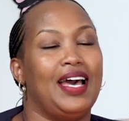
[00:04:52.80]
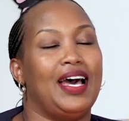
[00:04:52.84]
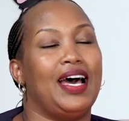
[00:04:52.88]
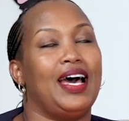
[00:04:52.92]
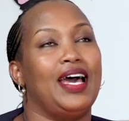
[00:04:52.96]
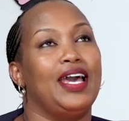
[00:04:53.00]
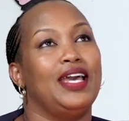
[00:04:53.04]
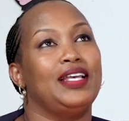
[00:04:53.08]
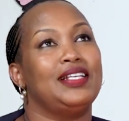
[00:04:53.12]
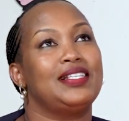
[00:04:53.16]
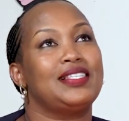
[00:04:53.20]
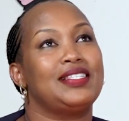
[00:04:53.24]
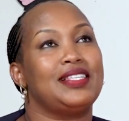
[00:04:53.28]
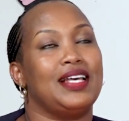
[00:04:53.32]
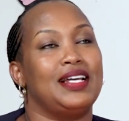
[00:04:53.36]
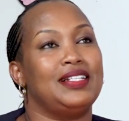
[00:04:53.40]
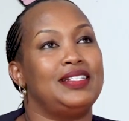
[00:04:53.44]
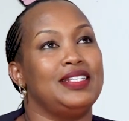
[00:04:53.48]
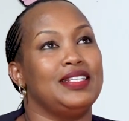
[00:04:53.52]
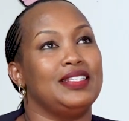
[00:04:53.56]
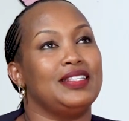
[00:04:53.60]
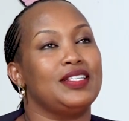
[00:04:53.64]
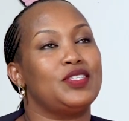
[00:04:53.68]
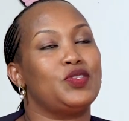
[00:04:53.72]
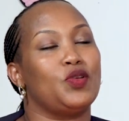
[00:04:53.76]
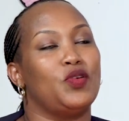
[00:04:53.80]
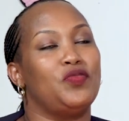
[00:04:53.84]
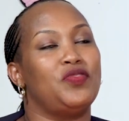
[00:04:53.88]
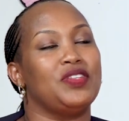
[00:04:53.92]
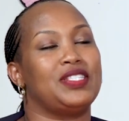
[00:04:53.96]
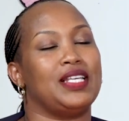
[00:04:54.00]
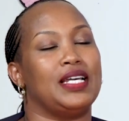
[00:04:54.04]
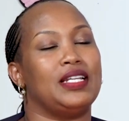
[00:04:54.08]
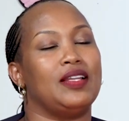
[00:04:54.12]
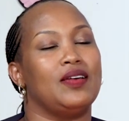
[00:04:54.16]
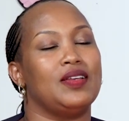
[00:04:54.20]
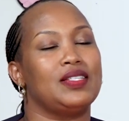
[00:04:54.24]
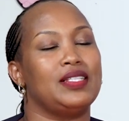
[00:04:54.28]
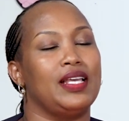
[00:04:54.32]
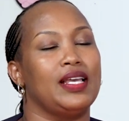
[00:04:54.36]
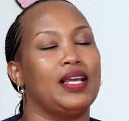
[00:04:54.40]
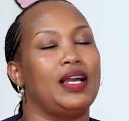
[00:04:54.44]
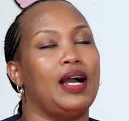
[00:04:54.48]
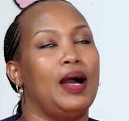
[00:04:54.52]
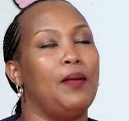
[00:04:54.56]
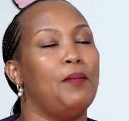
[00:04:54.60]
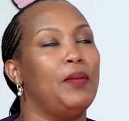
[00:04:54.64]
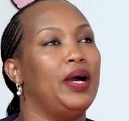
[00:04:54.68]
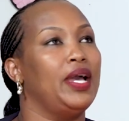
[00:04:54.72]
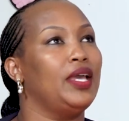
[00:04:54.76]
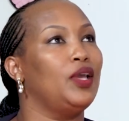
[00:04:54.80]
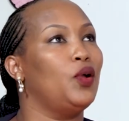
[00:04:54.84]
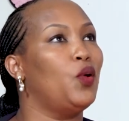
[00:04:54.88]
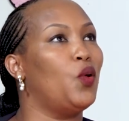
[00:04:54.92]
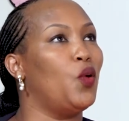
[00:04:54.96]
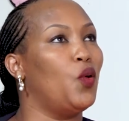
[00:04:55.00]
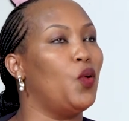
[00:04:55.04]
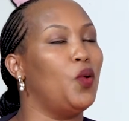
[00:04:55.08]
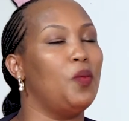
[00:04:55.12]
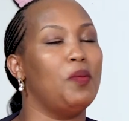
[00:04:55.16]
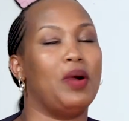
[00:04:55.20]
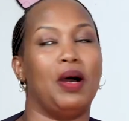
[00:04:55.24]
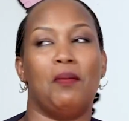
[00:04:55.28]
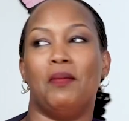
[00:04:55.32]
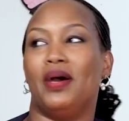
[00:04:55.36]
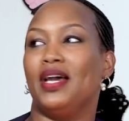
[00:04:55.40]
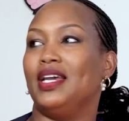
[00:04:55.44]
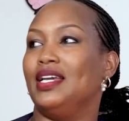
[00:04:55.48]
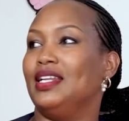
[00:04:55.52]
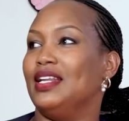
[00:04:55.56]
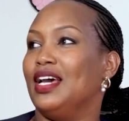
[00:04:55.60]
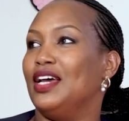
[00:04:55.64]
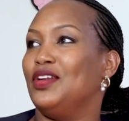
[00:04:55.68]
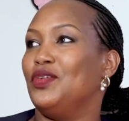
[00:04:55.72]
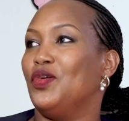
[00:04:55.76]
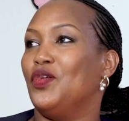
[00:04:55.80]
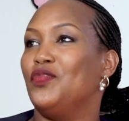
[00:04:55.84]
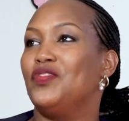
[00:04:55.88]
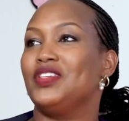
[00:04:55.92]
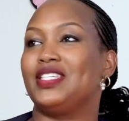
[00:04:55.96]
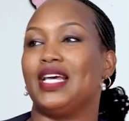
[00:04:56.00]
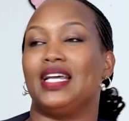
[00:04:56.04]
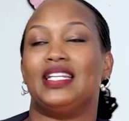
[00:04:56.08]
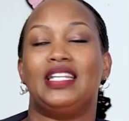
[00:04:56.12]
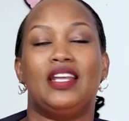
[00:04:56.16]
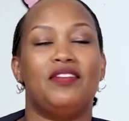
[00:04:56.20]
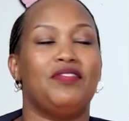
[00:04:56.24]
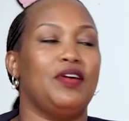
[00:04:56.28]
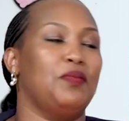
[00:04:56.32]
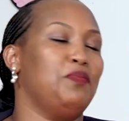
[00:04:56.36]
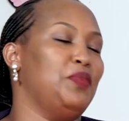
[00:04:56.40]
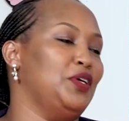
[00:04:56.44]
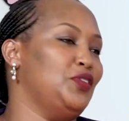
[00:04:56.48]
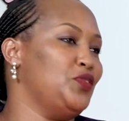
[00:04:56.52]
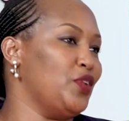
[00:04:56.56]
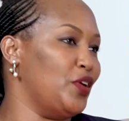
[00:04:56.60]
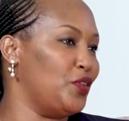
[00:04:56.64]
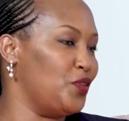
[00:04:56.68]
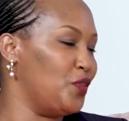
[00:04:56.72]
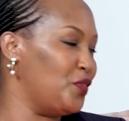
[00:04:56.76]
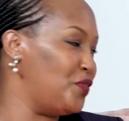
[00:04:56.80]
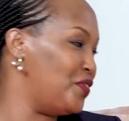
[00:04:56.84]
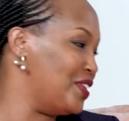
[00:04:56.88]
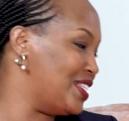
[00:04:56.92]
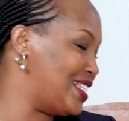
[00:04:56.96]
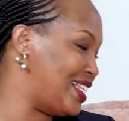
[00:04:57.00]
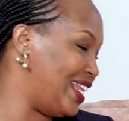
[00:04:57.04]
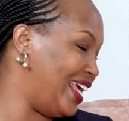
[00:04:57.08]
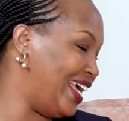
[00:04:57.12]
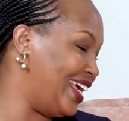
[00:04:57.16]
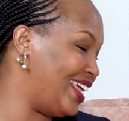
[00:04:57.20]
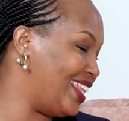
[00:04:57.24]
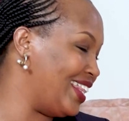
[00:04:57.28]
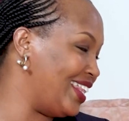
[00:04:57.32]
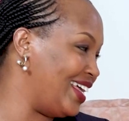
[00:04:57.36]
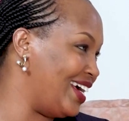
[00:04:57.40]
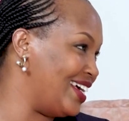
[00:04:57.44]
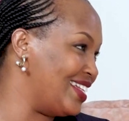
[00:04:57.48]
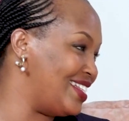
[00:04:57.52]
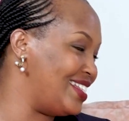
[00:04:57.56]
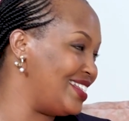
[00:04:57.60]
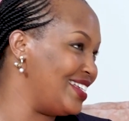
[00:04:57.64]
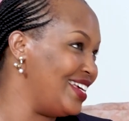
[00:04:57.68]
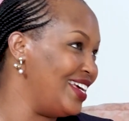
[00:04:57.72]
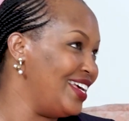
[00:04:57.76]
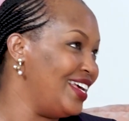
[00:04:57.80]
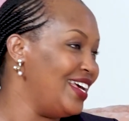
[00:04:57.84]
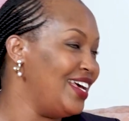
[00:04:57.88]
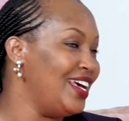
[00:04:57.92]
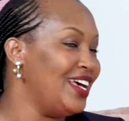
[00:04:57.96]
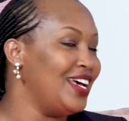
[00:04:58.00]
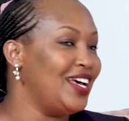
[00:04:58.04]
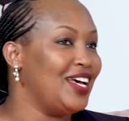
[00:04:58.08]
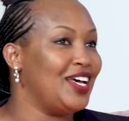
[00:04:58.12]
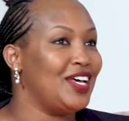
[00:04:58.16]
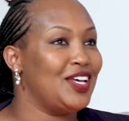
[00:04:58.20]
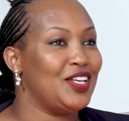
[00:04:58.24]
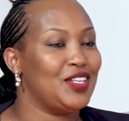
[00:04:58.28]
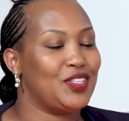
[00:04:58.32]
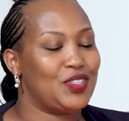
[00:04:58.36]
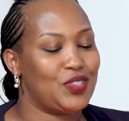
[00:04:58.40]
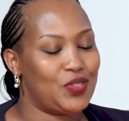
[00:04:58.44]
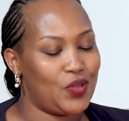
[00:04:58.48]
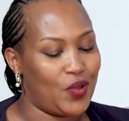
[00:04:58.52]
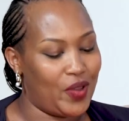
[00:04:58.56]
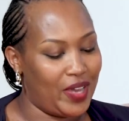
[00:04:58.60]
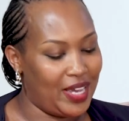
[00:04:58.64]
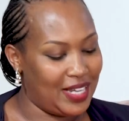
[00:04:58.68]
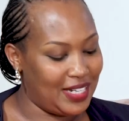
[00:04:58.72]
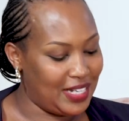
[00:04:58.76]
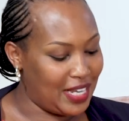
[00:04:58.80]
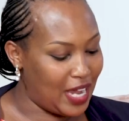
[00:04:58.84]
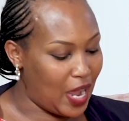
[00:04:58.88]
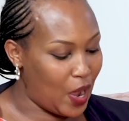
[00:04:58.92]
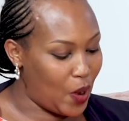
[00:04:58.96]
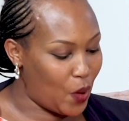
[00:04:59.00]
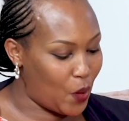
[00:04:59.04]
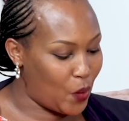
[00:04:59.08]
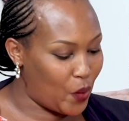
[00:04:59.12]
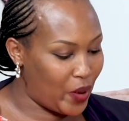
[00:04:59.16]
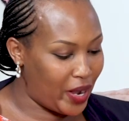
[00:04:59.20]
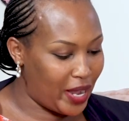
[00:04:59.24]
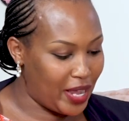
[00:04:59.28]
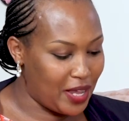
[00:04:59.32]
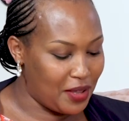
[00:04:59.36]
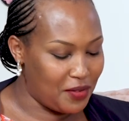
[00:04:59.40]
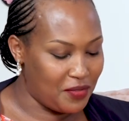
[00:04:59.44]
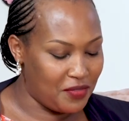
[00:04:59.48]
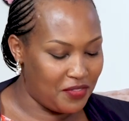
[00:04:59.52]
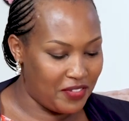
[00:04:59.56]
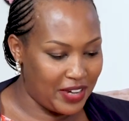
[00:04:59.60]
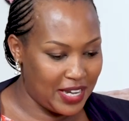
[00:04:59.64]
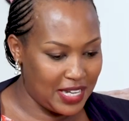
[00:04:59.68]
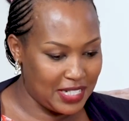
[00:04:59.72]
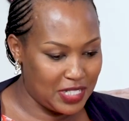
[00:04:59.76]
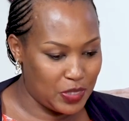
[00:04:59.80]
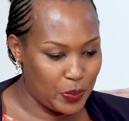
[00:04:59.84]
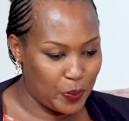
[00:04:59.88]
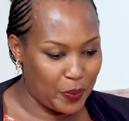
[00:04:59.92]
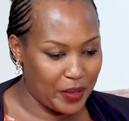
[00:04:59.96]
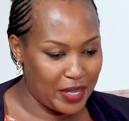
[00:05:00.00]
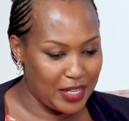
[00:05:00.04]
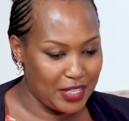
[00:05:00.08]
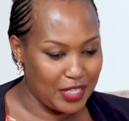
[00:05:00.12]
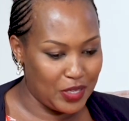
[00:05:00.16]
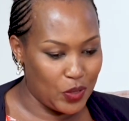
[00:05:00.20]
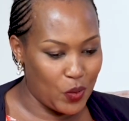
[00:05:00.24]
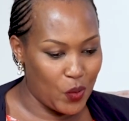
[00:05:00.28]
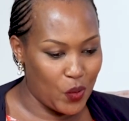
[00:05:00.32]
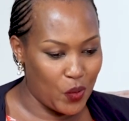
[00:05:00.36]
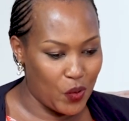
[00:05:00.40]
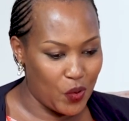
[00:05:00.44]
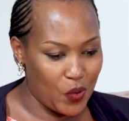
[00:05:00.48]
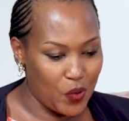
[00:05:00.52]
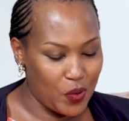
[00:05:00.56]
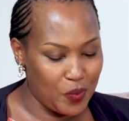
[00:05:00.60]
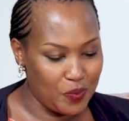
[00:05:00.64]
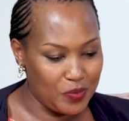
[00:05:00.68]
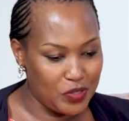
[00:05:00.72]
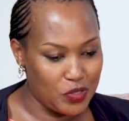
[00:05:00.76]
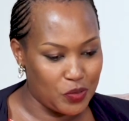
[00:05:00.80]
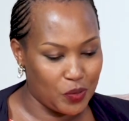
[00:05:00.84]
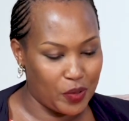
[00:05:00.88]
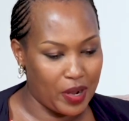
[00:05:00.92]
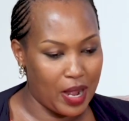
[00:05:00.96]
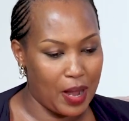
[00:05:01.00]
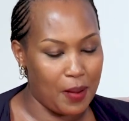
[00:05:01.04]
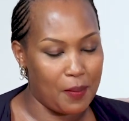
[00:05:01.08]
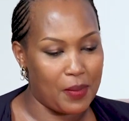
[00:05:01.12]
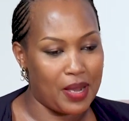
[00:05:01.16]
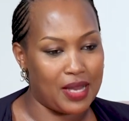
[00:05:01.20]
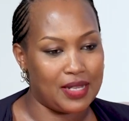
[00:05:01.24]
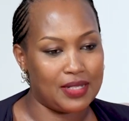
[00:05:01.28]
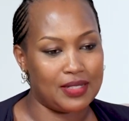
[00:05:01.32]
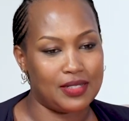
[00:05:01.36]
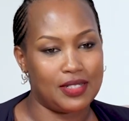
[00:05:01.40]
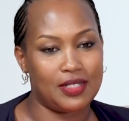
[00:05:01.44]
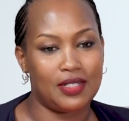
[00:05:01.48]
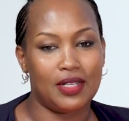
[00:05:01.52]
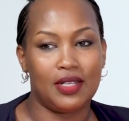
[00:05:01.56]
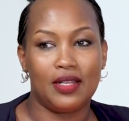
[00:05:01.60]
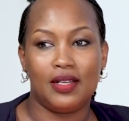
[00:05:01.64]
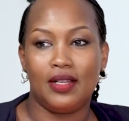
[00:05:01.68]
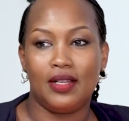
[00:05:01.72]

I sat in this office and I was like, am I home? Am I in an office? I'd never been to an office like that. So anyhow, I invite Penny home to come and